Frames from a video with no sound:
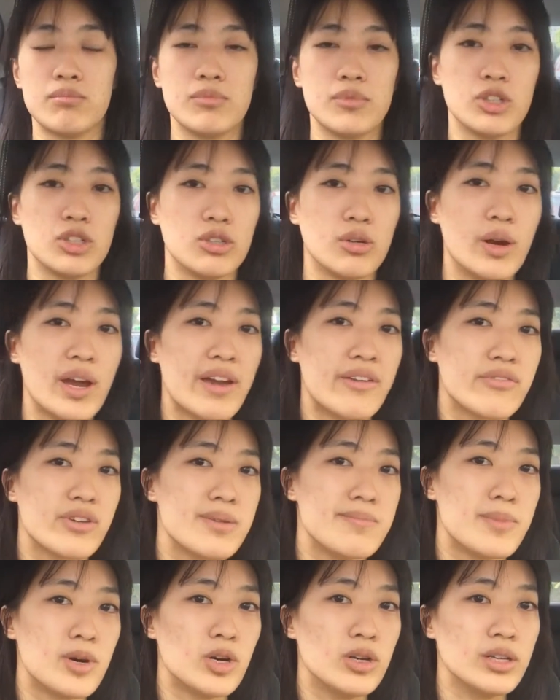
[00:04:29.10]
you know,
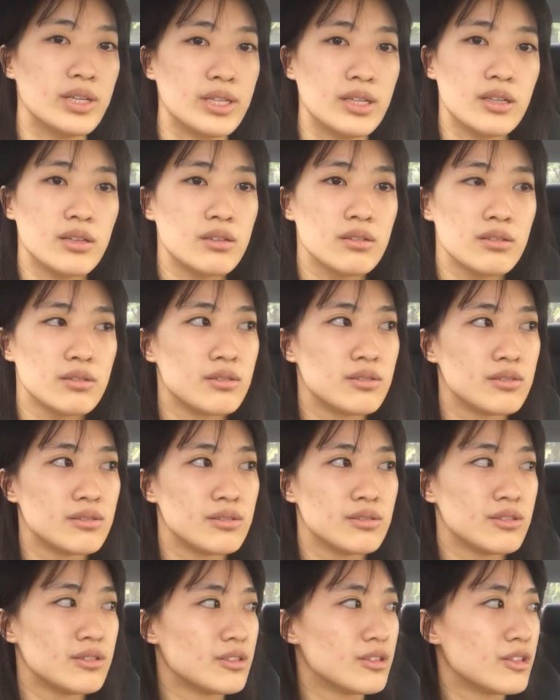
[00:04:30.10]
every morning
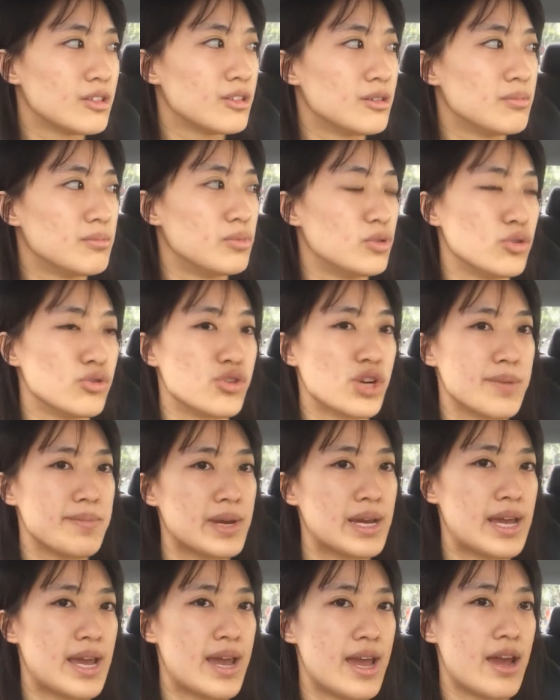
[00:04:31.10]
blow dry
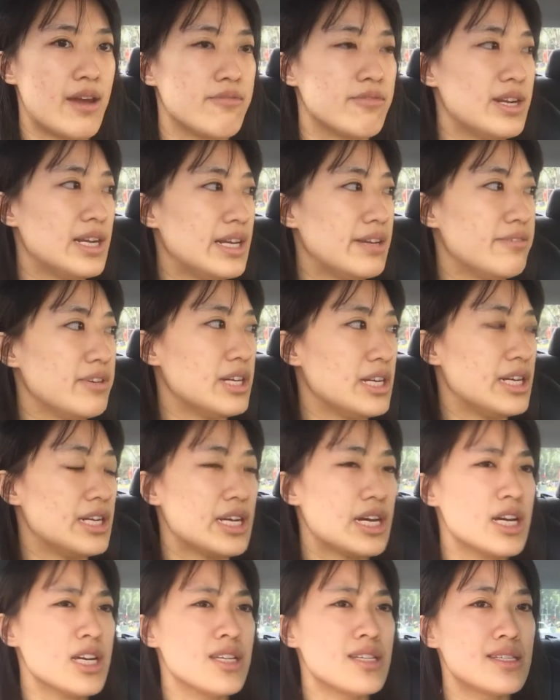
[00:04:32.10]
my hair really, really
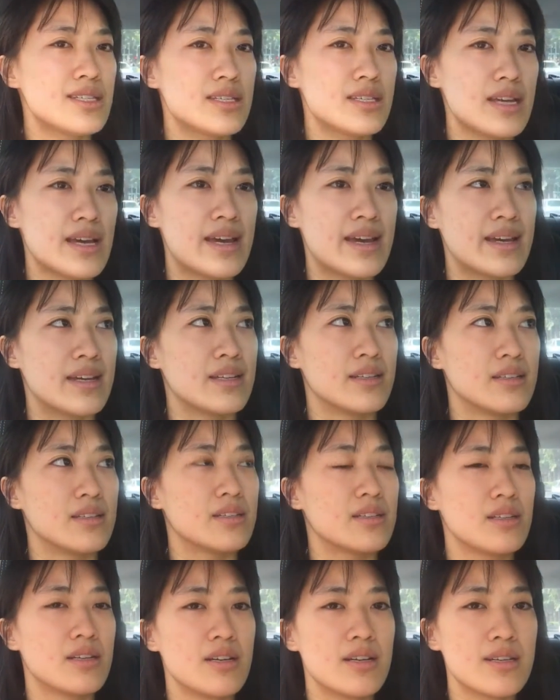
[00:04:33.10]
nice. And
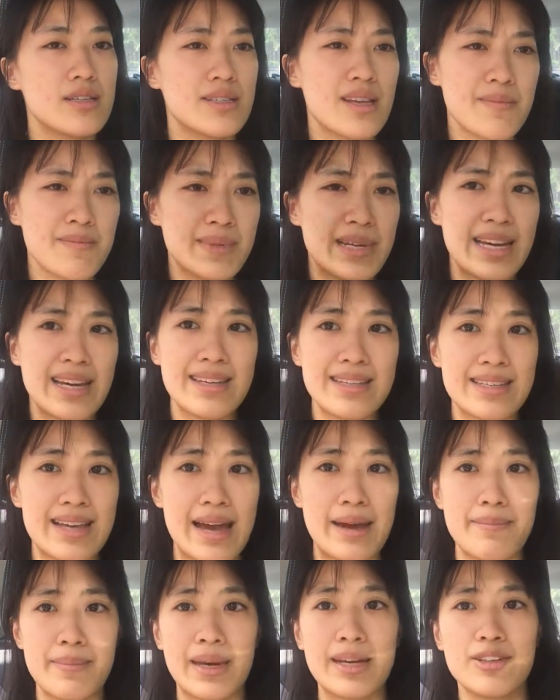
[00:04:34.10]
some days
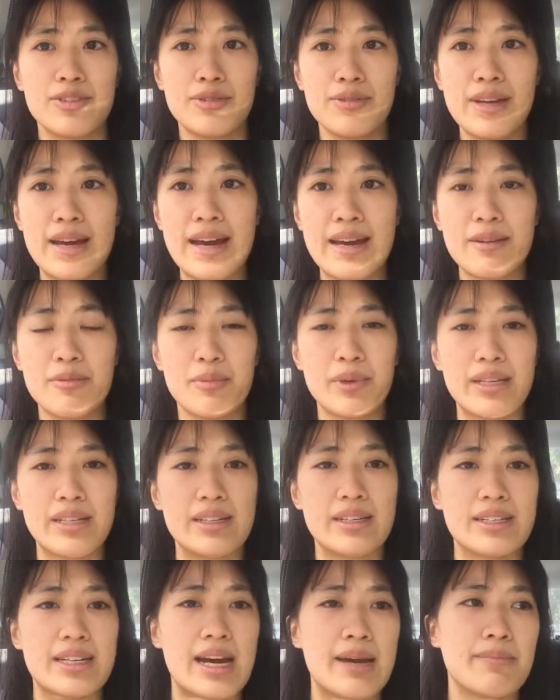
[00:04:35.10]
I might do that
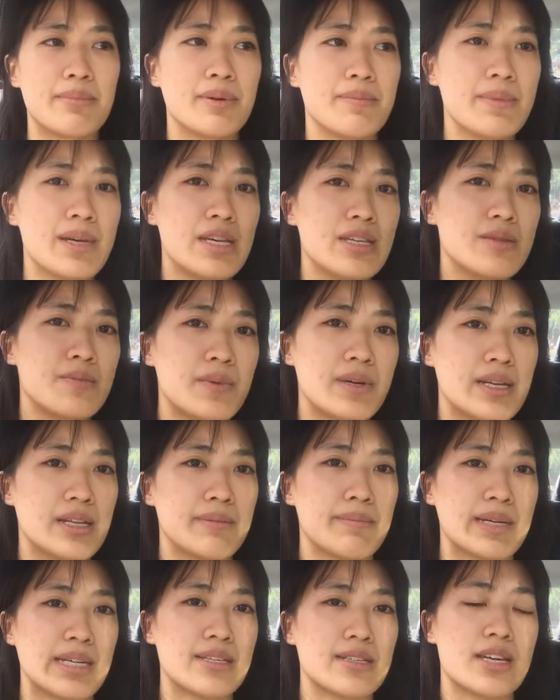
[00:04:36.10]
when time permits,
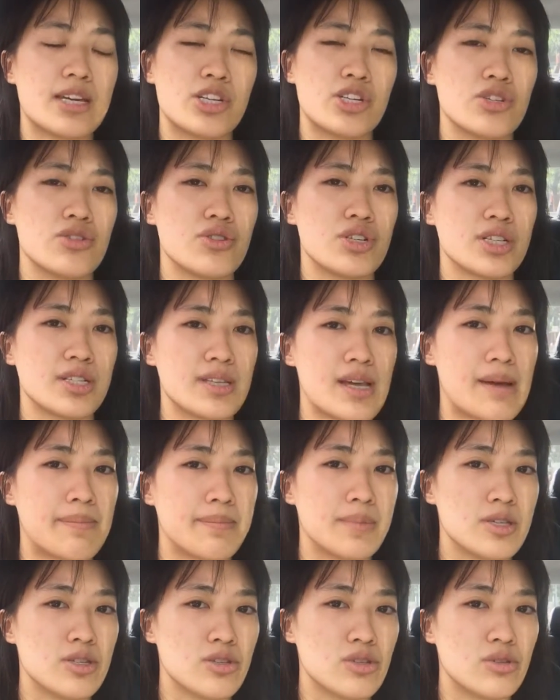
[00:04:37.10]
when my schedule just
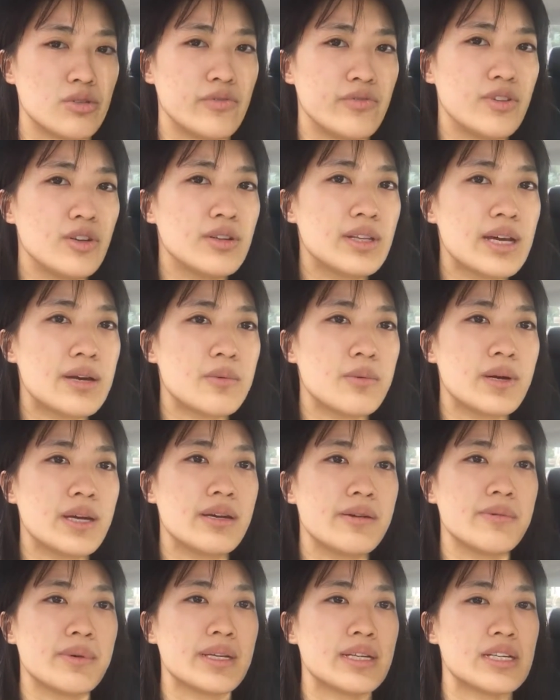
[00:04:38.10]
happens to flow that
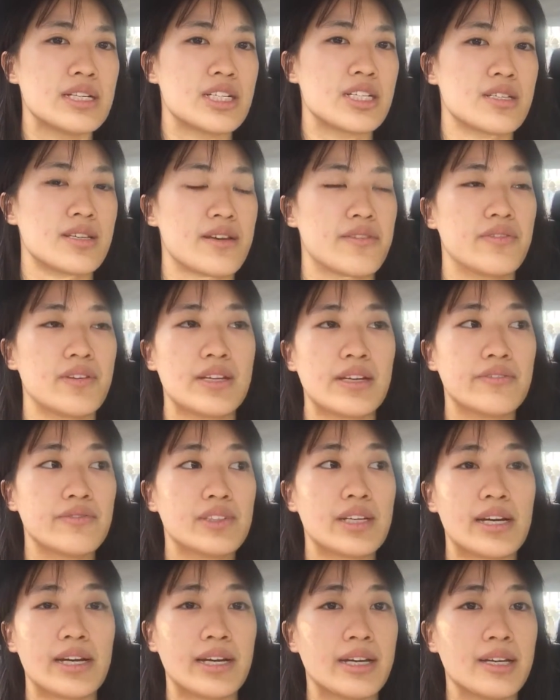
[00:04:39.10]
way, when I just have enough
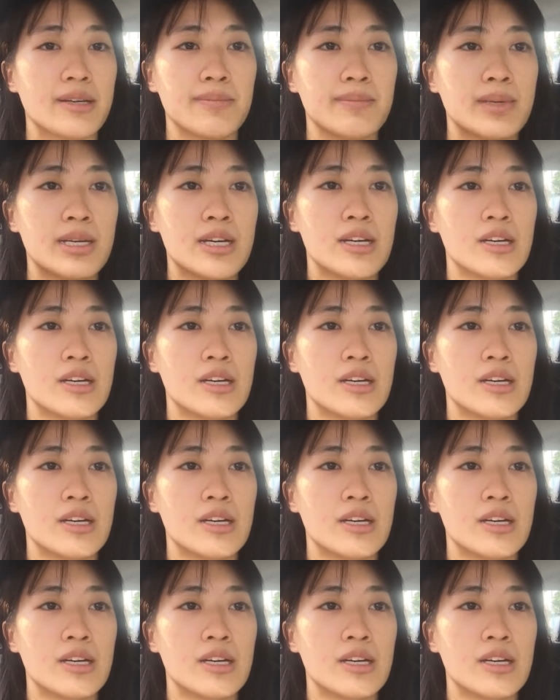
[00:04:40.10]
time